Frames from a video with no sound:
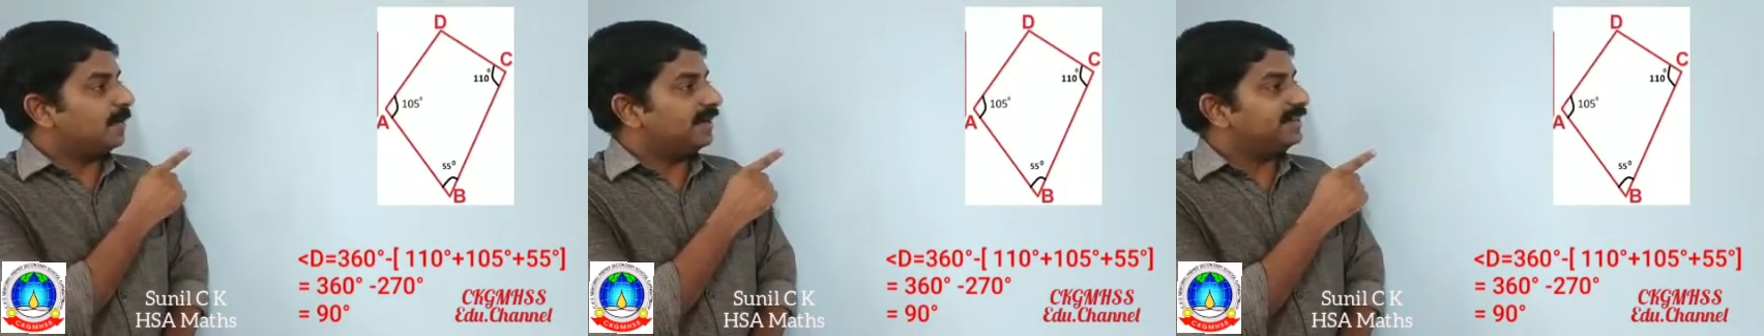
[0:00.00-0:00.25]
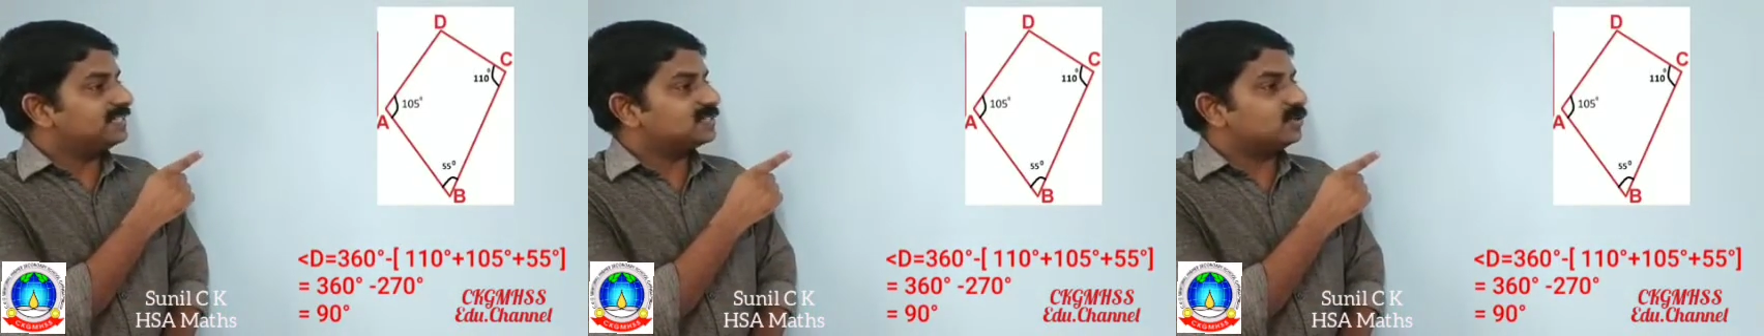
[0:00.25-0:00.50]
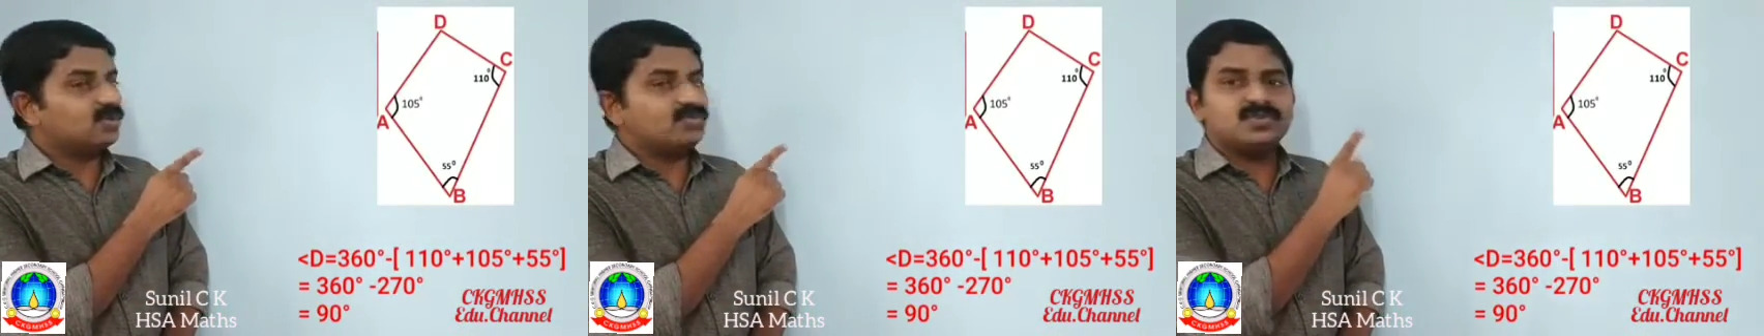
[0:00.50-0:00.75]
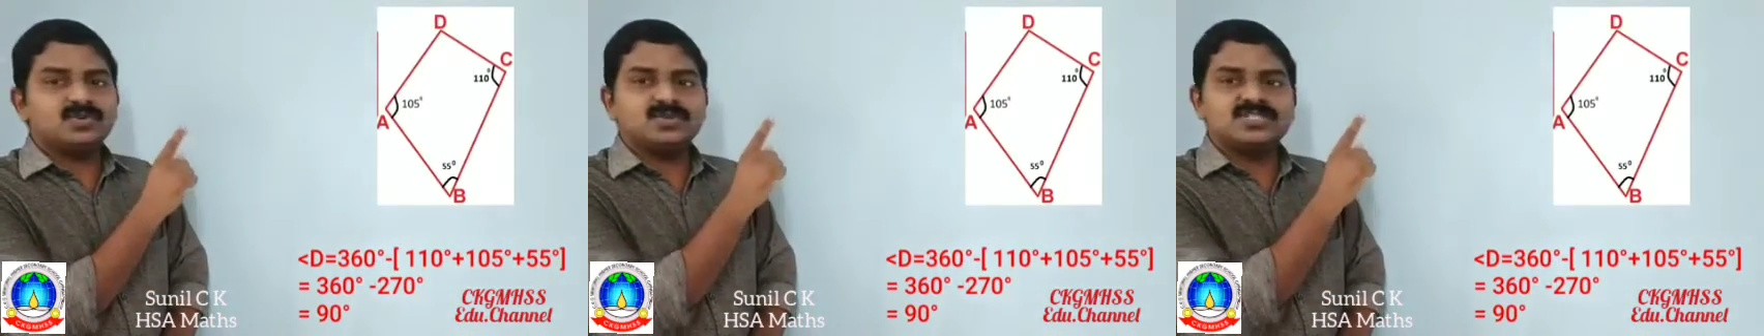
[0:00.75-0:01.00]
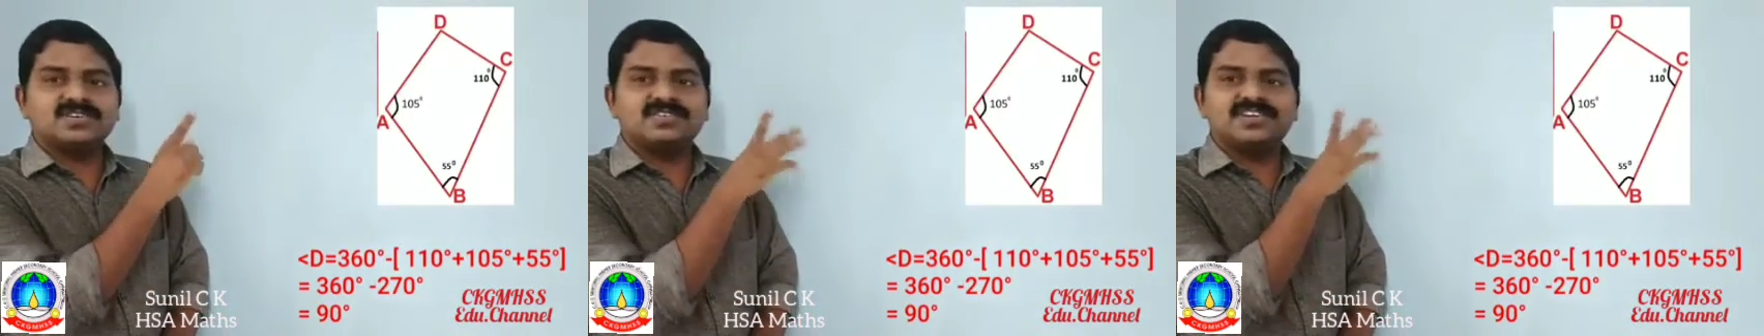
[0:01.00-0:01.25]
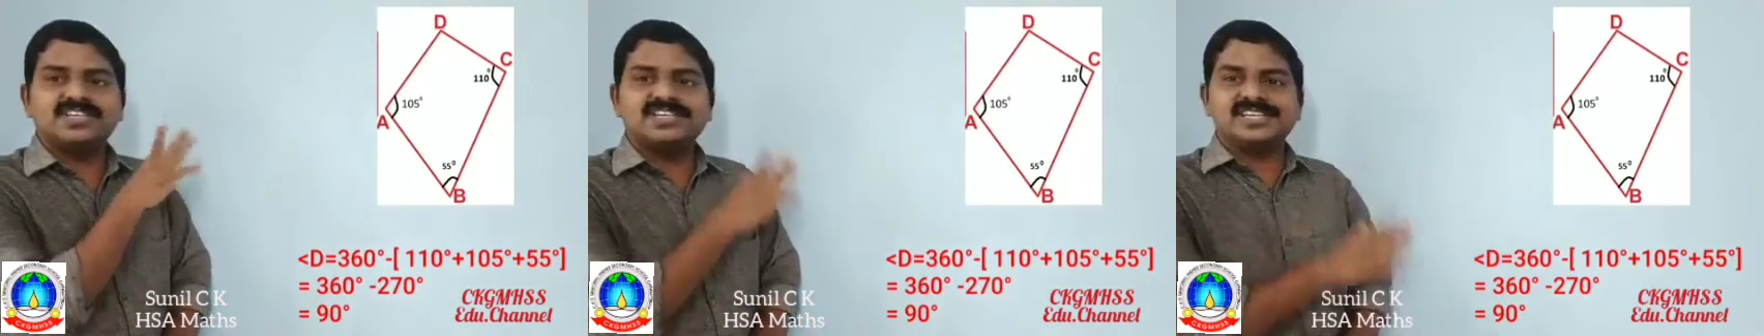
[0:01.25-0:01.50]
minus of
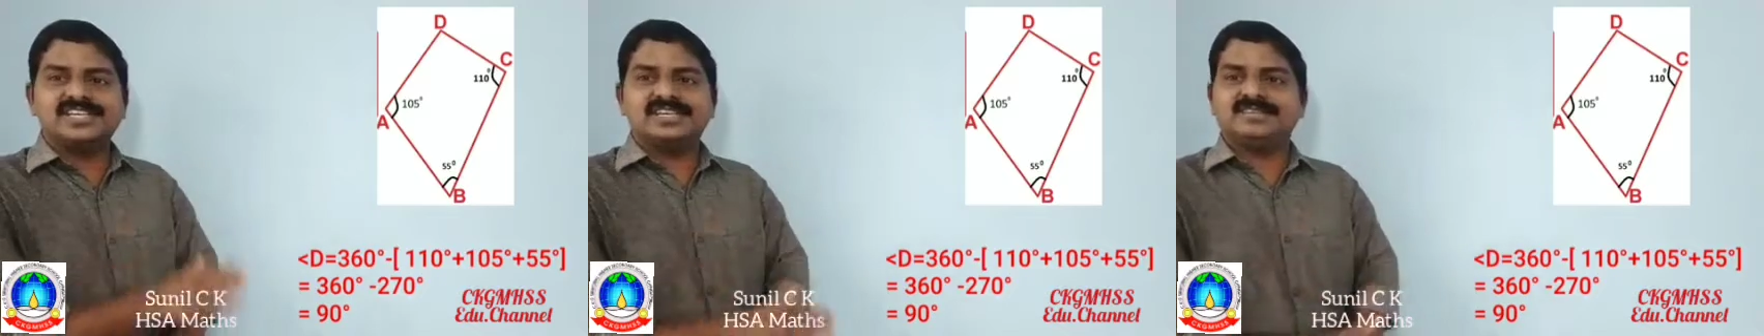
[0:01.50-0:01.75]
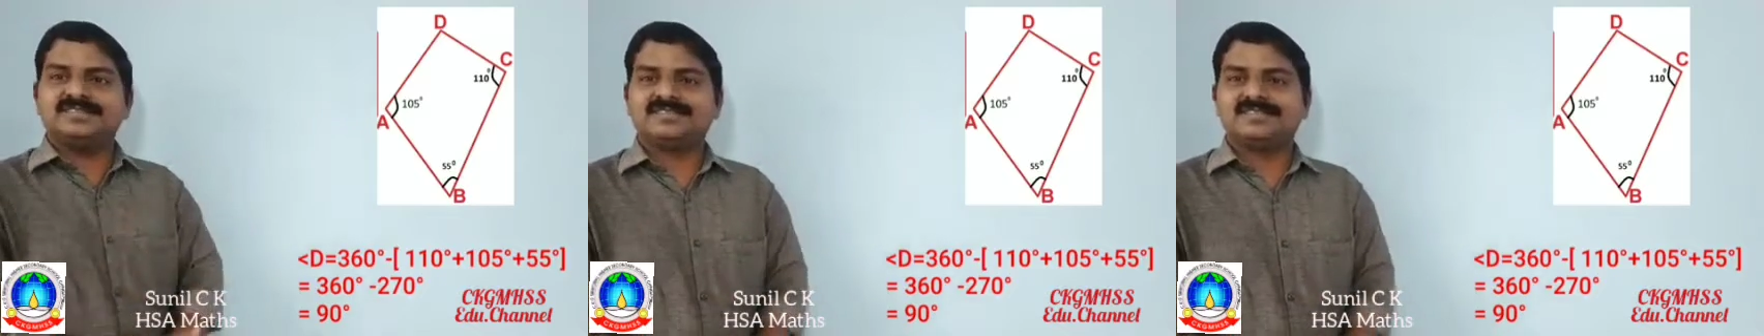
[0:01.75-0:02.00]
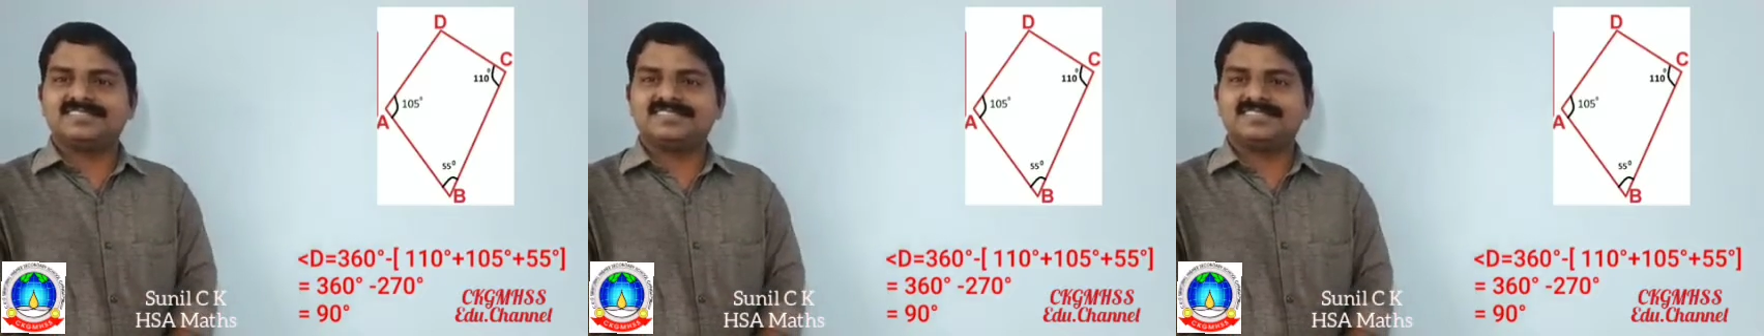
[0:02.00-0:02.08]
270.